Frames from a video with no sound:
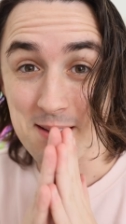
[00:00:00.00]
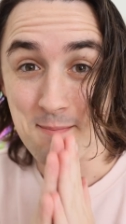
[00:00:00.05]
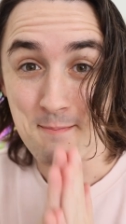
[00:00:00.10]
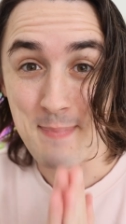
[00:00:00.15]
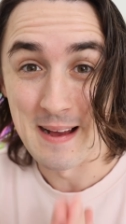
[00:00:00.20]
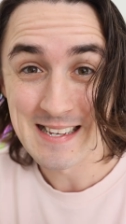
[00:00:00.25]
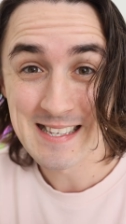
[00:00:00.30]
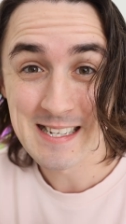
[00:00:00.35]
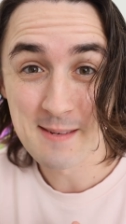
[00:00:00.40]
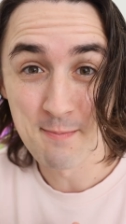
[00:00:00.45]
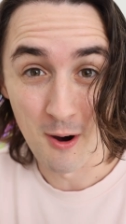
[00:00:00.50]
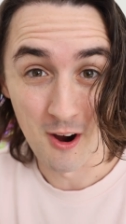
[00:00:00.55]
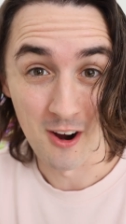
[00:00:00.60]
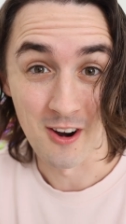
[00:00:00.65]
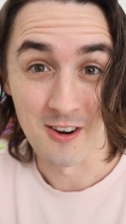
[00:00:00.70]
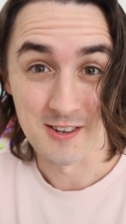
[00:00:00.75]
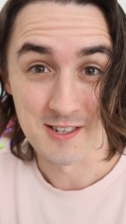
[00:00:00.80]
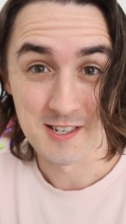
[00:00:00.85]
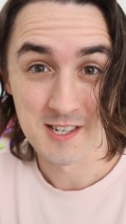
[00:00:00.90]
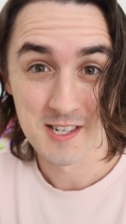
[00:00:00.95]
the best
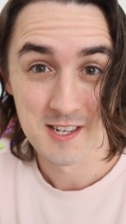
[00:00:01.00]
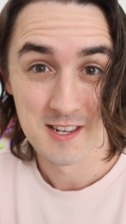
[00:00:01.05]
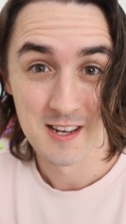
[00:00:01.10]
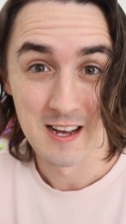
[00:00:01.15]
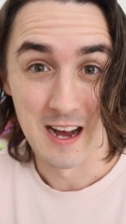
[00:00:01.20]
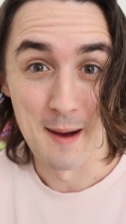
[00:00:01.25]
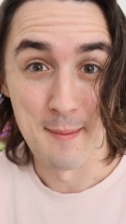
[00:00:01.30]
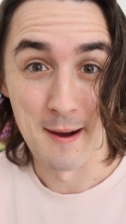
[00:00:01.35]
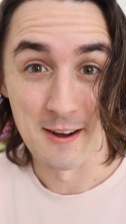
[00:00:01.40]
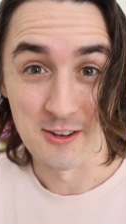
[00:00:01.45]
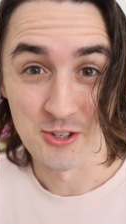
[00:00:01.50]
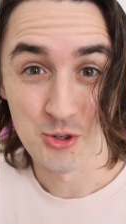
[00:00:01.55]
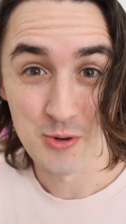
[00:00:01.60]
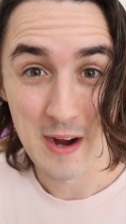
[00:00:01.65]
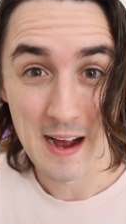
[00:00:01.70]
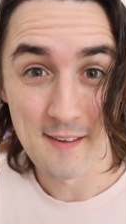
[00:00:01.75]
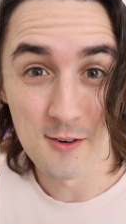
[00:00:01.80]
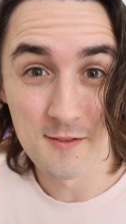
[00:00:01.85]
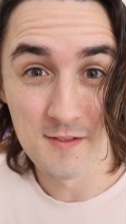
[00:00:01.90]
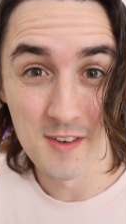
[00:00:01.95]
part about
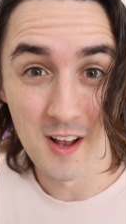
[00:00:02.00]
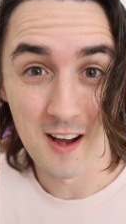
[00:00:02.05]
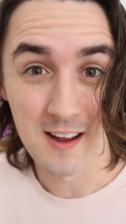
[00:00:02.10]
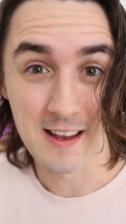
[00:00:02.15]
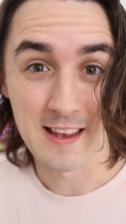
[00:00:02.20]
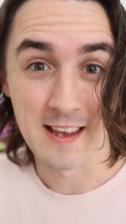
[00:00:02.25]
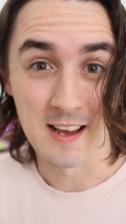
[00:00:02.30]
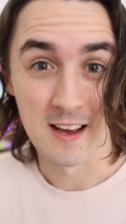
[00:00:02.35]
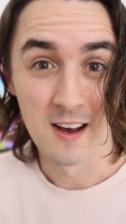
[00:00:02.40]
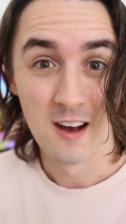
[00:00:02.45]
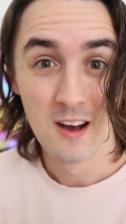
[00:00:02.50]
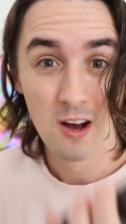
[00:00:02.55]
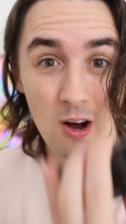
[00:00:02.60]
travel vlogging